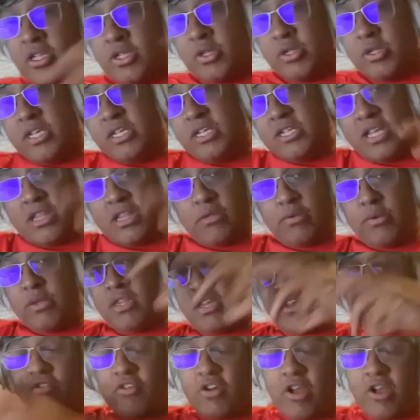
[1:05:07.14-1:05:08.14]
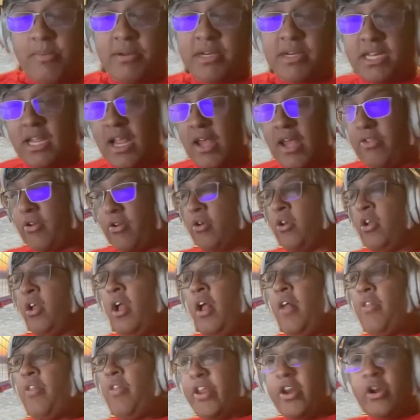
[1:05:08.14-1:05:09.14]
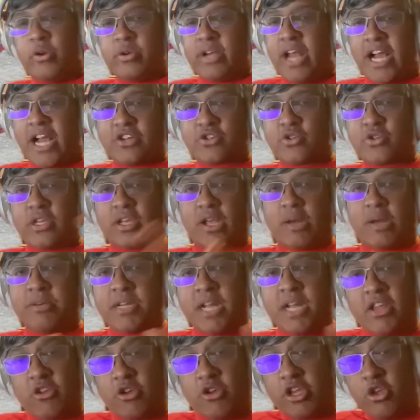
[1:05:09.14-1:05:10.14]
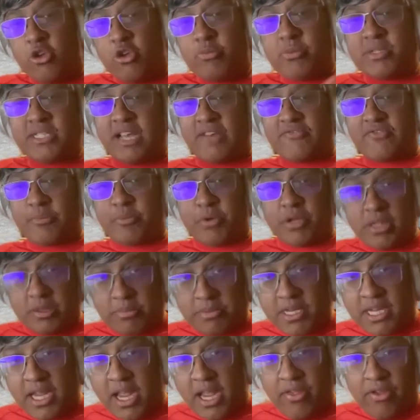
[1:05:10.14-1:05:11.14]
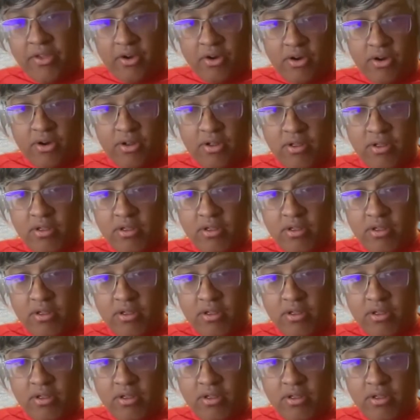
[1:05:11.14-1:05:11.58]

So these like three things are coming together. They don't naturally come together. Humans have to bring them together.